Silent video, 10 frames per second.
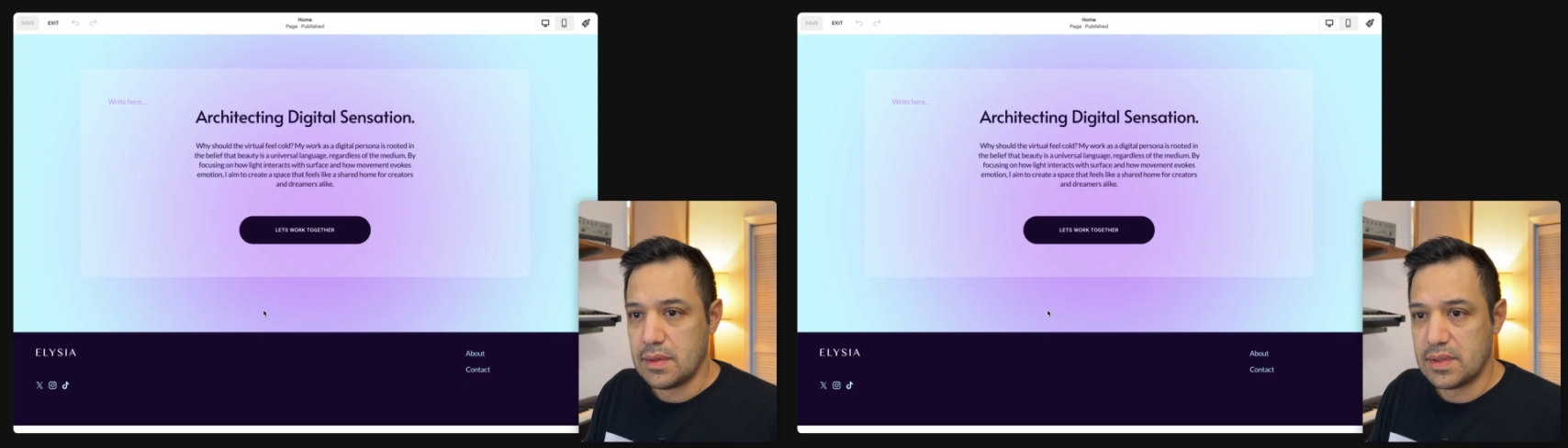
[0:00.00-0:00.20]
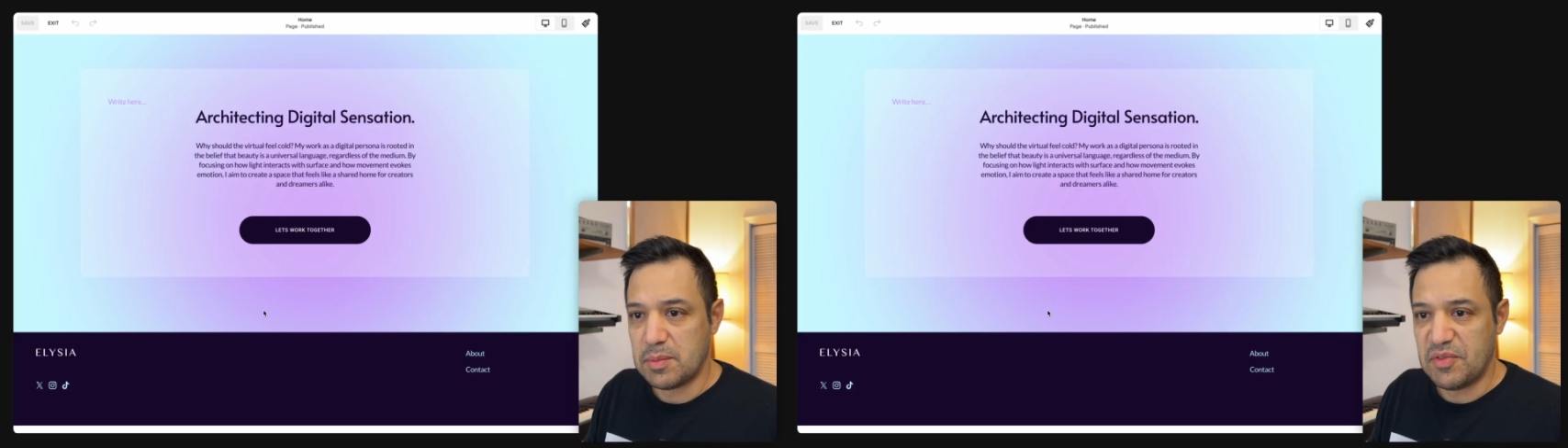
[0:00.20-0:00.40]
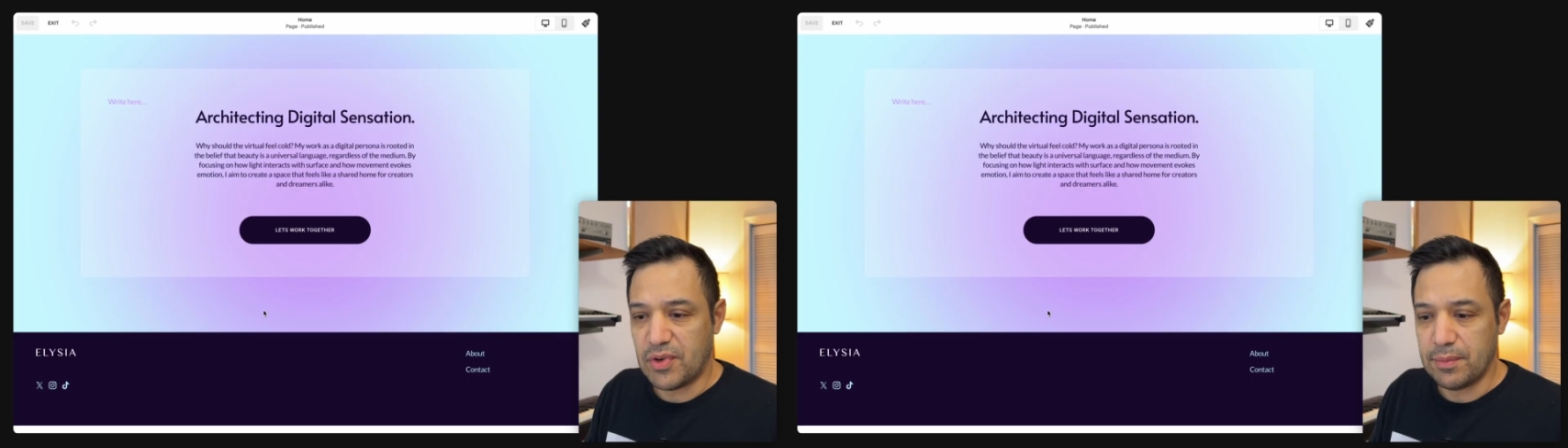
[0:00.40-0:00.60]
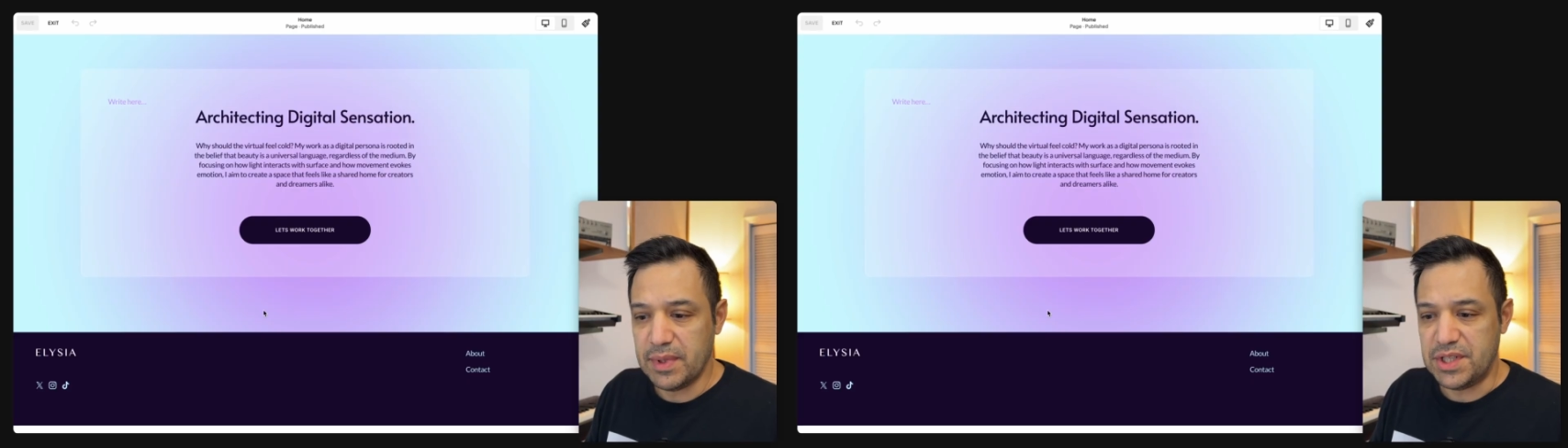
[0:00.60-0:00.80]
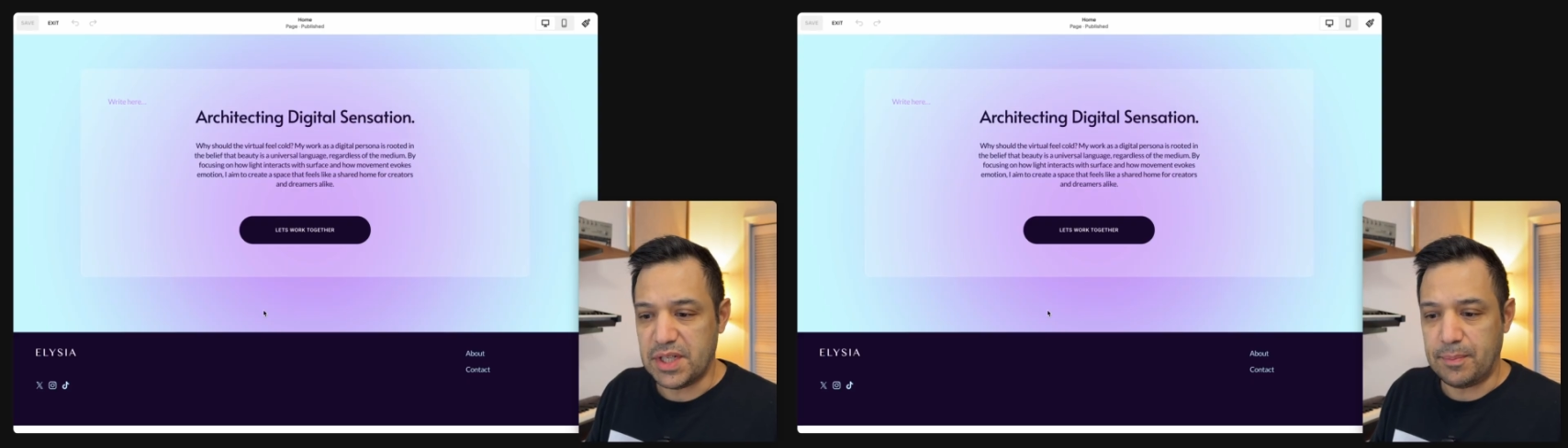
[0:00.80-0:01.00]
So before we
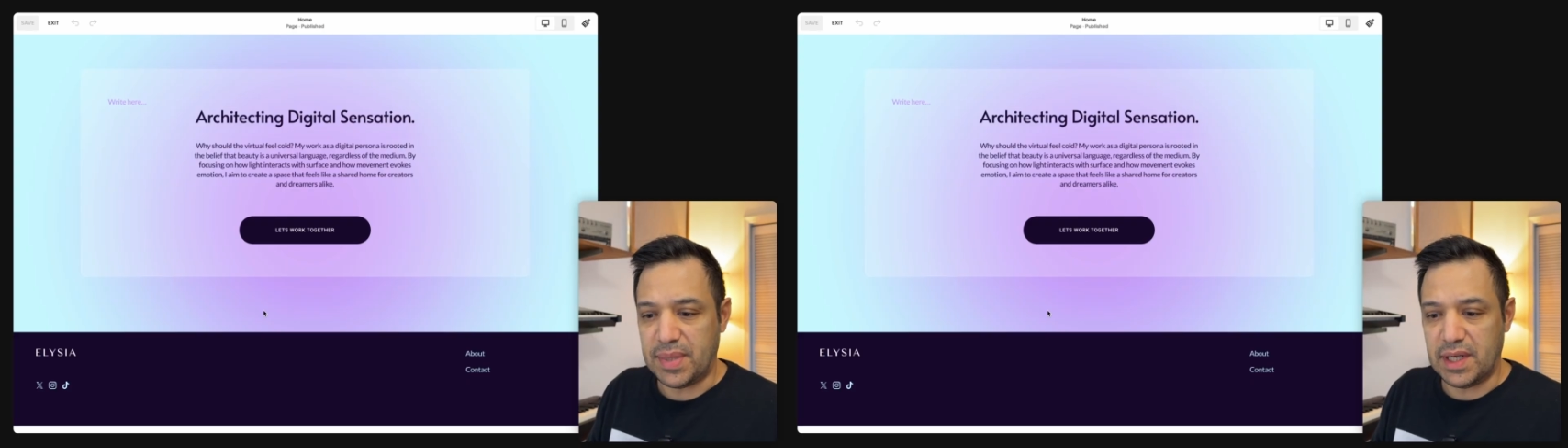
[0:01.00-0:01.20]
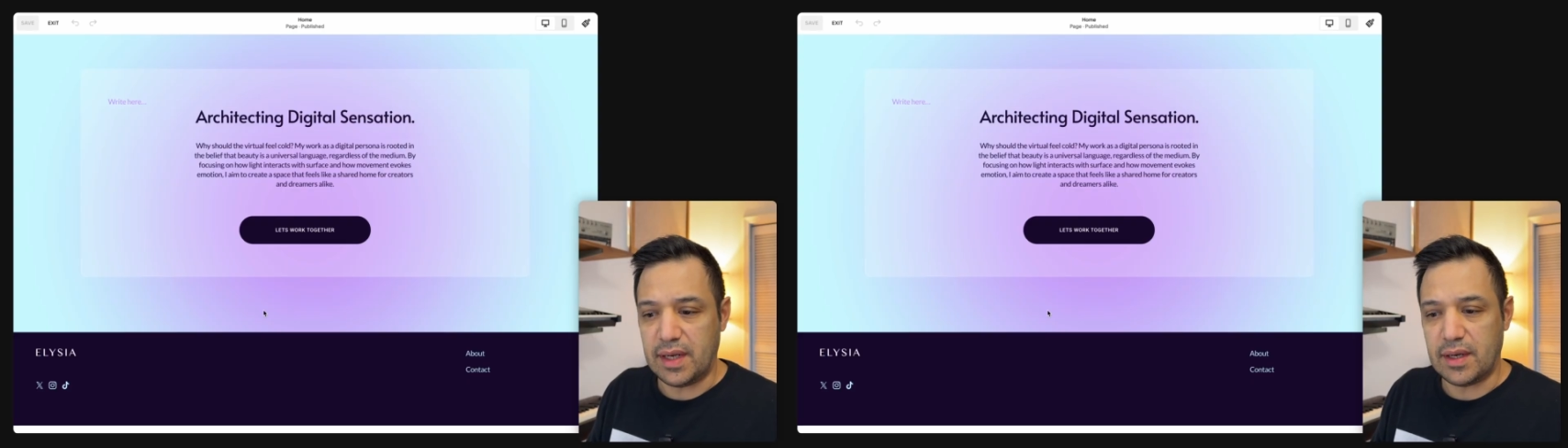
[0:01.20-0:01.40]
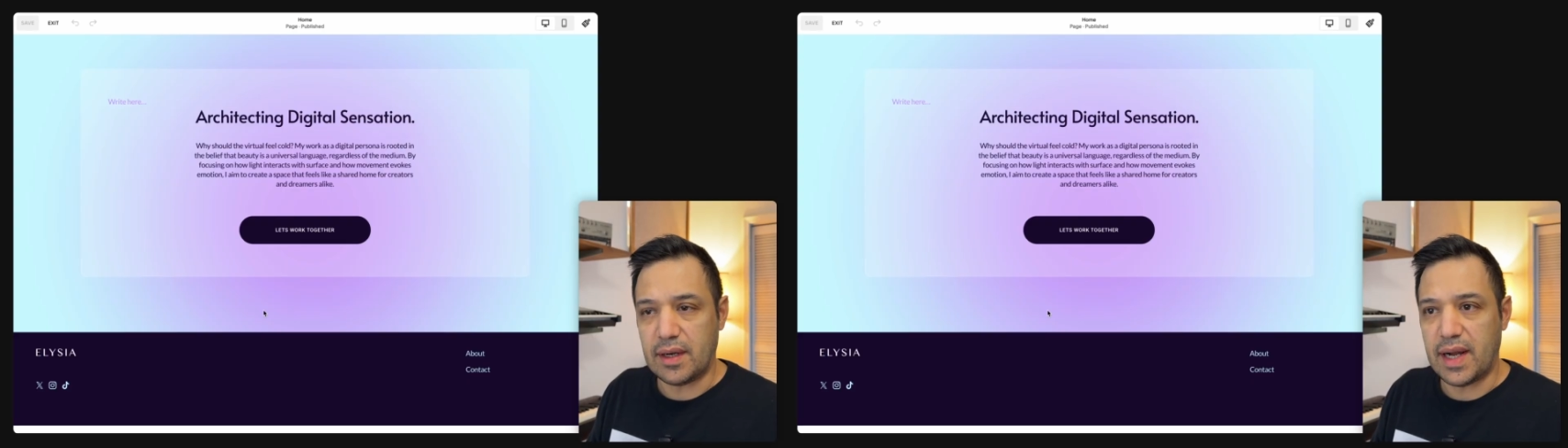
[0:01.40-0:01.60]
jump in here,